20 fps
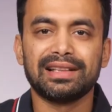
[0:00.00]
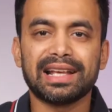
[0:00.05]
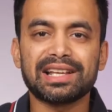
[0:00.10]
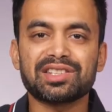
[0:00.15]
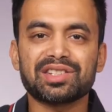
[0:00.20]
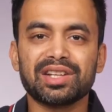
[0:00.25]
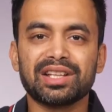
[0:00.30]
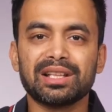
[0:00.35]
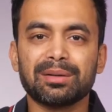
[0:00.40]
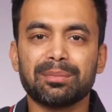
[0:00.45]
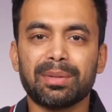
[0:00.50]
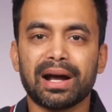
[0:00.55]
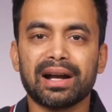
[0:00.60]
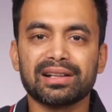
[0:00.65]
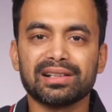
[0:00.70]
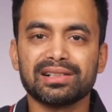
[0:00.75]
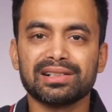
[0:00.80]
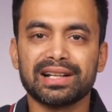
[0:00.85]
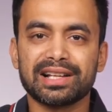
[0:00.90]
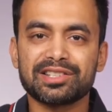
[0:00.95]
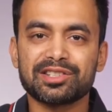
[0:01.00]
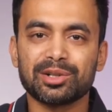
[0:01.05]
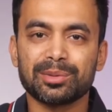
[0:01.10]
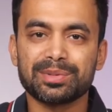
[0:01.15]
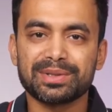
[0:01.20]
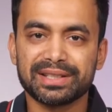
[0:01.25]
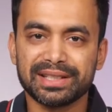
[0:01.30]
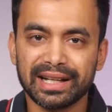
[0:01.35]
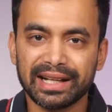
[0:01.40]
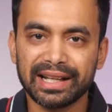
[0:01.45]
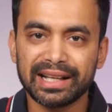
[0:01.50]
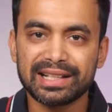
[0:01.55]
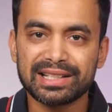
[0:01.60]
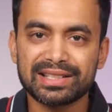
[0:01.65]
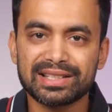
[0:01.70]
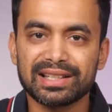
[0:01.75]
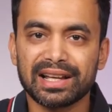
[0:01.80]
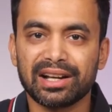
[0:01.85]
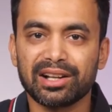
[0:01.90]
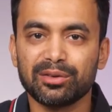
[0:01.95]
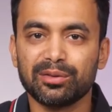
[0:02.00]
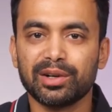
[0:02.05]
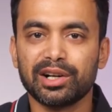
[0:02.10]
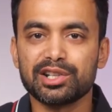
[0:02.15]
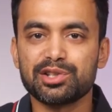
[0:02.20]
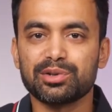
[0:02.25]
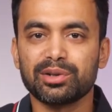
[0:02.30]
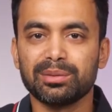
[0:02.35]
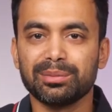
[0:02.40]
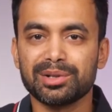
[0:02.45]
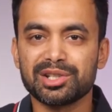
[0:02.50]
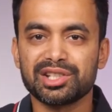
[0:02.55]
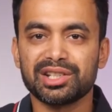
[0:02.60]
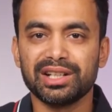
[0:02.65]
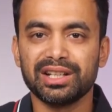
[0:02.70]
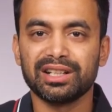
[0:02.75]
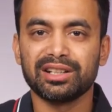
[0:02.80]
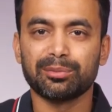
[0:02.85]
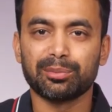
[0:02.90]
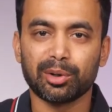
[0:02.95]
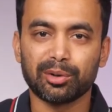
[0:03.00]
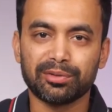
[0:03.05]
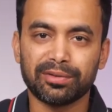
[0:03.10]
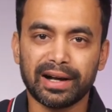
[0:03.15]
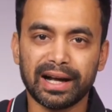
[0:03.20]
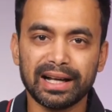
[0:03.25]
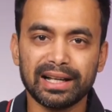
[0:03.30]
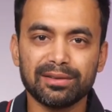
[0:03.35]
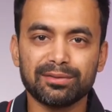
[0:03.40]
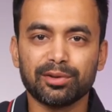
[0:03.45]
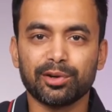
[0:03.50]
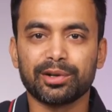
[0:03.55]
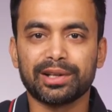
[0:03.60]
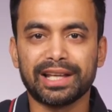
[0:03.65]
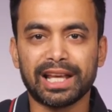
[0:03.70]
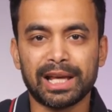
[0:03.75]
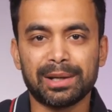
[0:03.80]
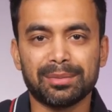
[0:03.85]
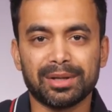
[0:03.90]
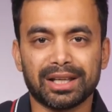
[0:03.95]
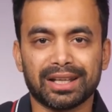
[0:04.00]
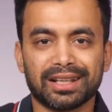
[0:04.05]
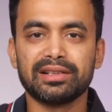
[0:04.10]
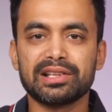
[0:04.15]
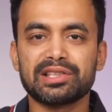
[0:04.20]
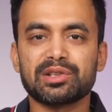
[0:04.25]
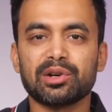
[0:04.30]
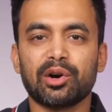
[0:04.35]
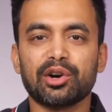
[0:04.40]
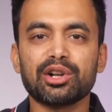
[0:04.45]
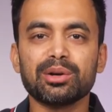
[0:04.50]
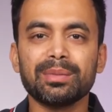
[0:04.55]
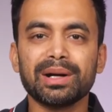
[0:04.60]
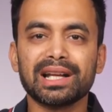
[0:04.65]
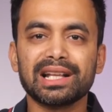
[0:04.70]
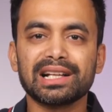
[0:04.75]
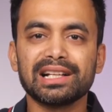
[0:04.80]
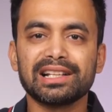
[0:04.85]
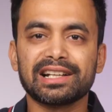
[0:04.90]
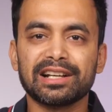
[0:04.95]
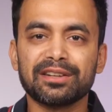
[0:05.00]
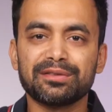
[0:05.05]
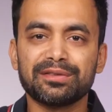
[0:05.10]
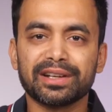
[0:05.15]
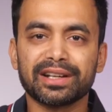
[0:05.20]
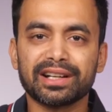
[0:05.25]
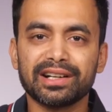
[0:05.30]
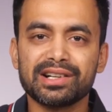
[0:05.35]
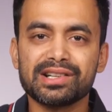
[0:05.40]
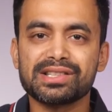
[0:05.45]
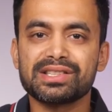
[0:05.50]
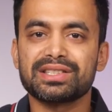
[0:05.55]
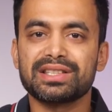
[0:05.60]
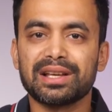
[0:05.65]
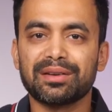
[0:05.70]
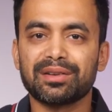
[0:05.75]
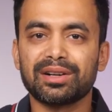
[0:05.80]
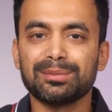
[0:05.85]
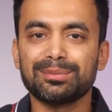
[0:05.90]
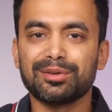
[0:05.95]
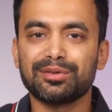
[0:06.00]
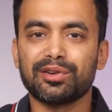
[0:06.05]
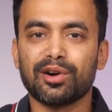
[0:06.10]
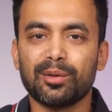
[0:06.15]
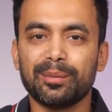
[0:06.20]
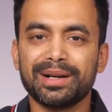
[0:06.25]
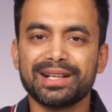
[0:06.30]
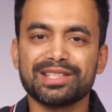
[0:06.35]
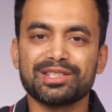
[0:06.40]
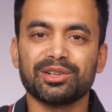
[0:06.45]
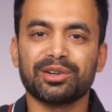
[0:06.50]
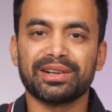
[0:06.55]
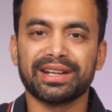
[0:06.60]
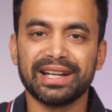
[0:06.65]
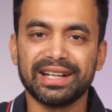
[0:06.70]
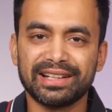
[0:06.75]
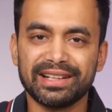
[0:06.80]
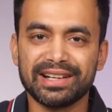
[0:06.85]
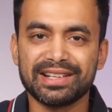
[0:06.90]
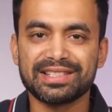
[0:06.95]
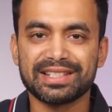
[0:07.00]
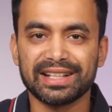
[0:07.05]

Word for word: Next, in the Parallels Desktop settings, set a virtual machine profile for gaming. This automatically configures several performance-oriented